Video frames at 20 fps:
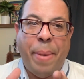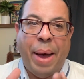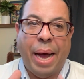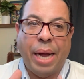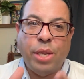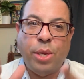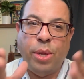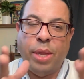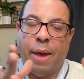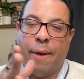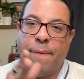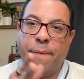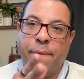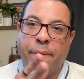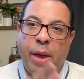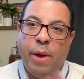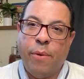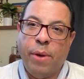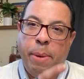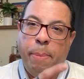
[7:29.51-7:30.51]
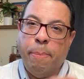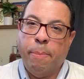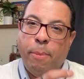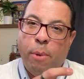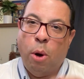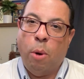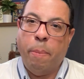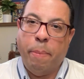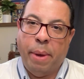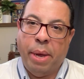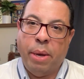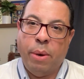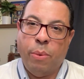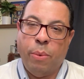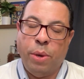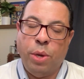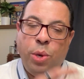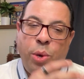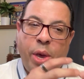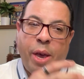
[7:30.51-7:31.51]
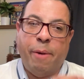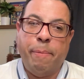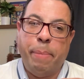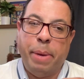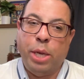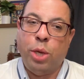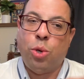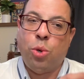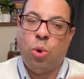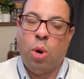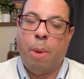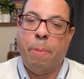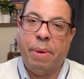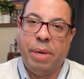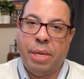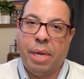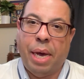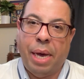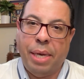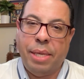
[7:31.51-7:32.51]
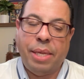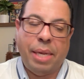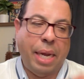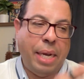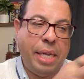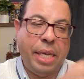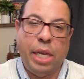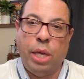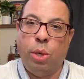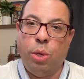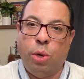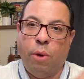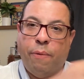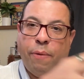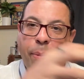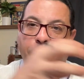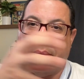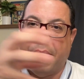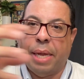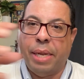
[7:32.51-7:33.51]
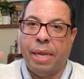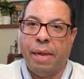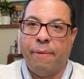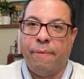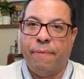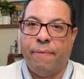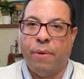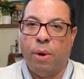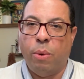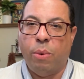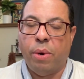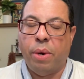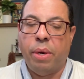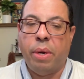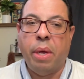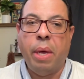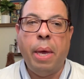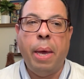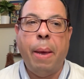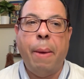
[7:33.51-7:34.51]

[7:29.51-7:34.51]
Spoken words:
back to that very moment when you have been traumatized and heal you from that day forward,